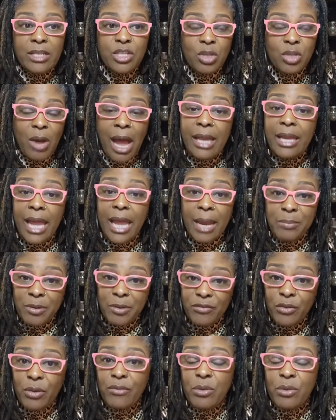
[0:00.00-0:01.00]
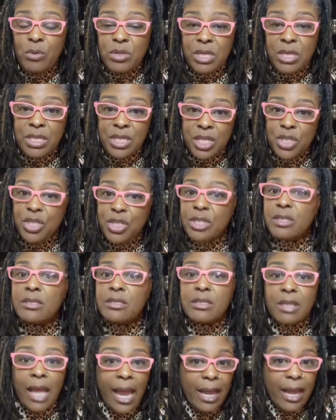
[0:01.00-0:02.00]
So I named a few of those
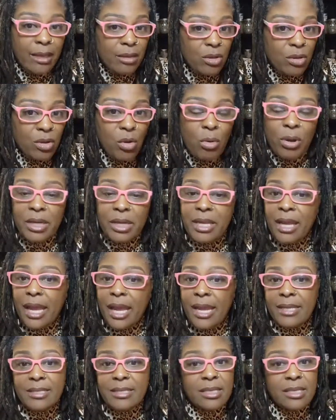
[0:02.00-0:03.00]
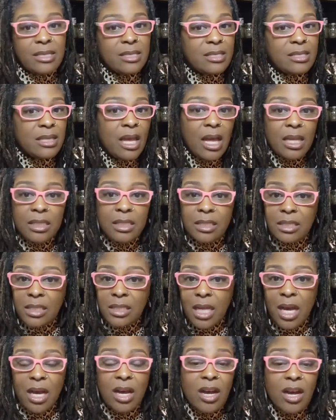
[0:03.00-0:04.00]
conditions like court cases,
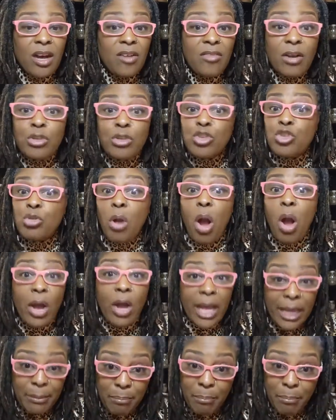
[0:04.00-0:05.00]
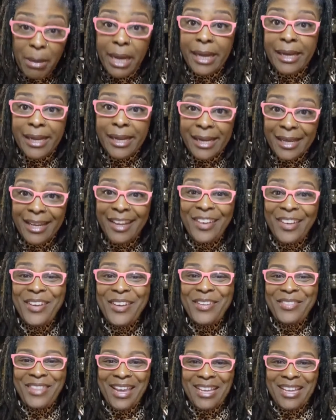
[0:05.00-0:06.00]
love, drawing money,
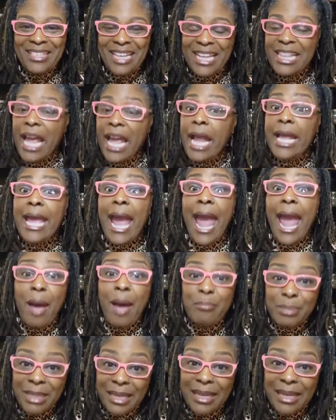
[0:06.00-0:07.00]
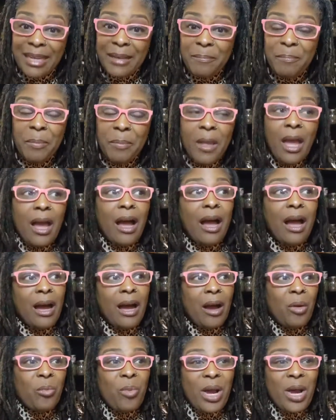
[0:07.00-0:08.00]
things like that, gambling.
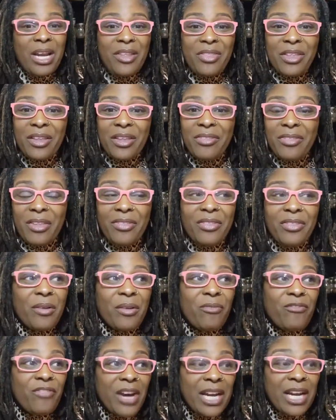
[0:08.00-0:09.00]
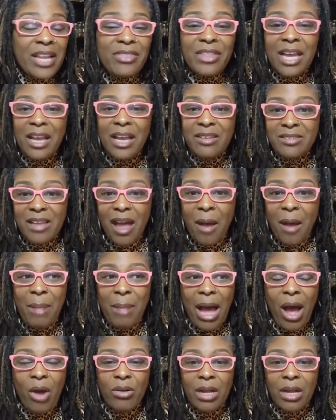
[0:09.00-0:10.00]
Uh, one of the the funny things
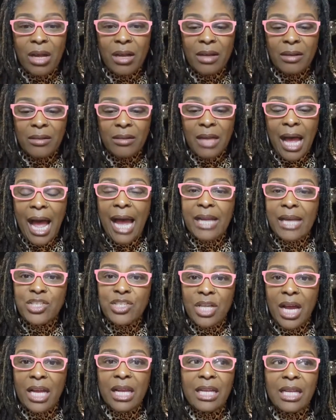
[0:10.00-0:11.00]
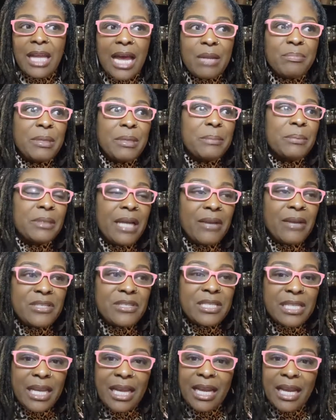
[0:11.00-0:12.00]
about uh, High John, a lot of people have
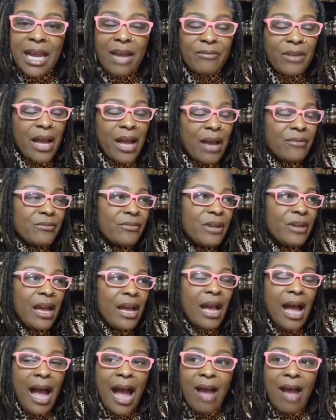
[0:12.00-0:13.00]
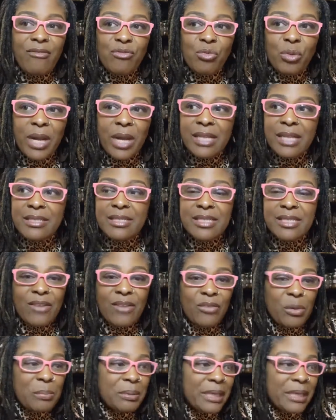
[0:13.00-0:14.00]
said, I've, I've I've read
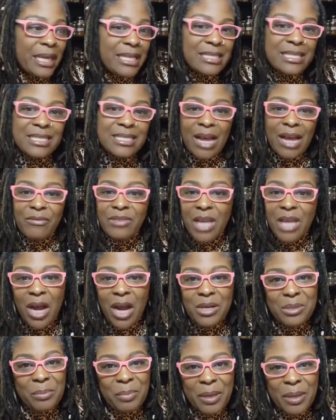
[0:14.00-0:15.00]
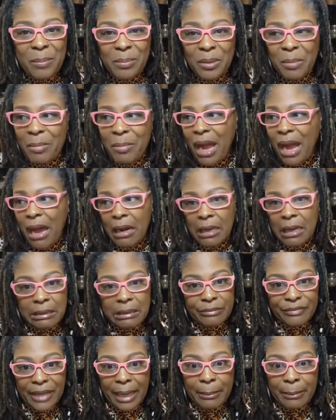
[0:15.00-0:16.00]
several places. I've talked to people about
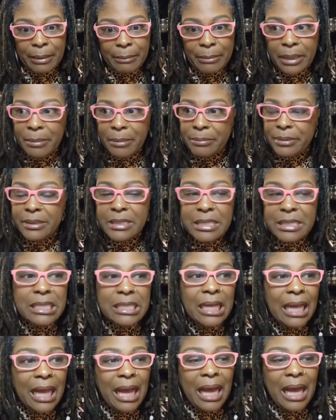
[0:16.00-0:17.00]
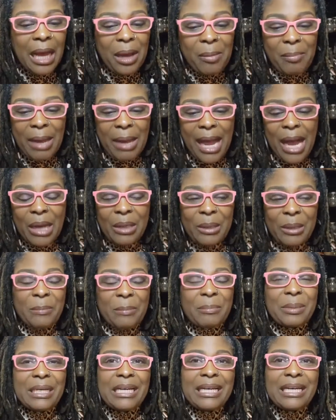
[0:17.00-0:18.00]
it, family members about
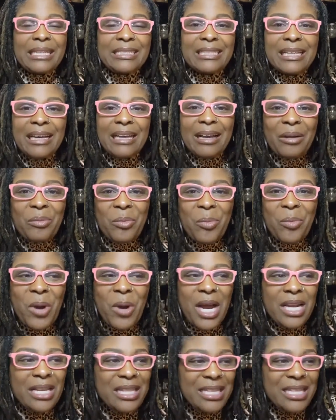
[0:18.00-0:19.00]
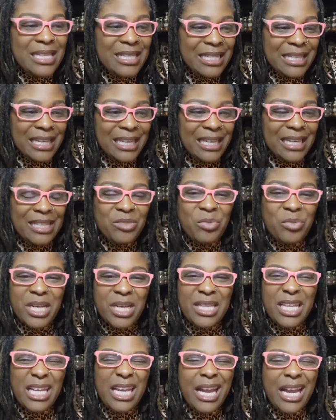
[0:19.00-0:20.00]
it. But one of the things, one
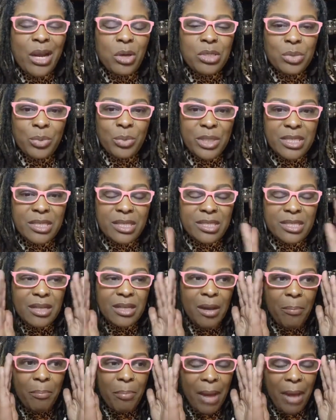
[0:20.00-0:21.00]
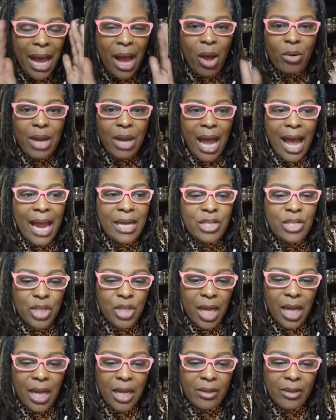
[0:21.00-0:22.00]
of the characteristics about High
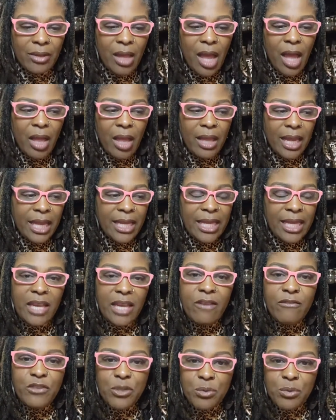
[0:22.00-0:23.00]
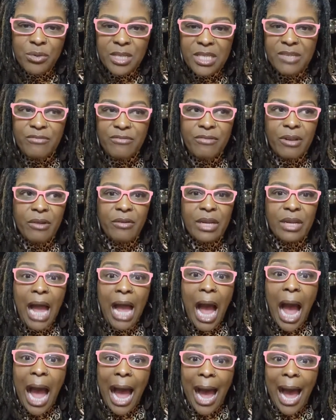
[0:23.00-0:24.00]
John, it gives you this very
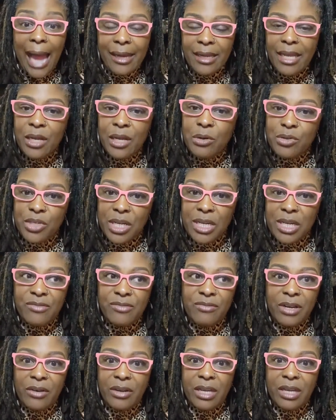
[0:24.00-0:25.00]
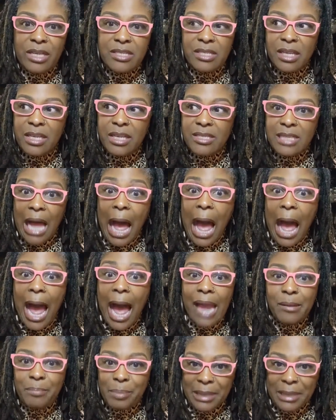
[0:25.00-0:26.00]
hot energy. It's very, it's, it's a
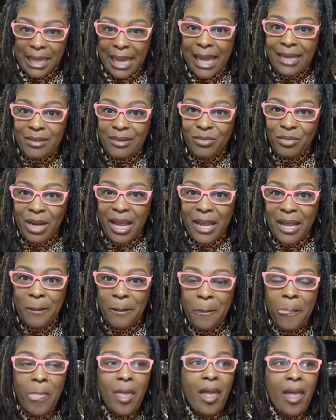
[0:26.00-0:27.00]
hot plant, right?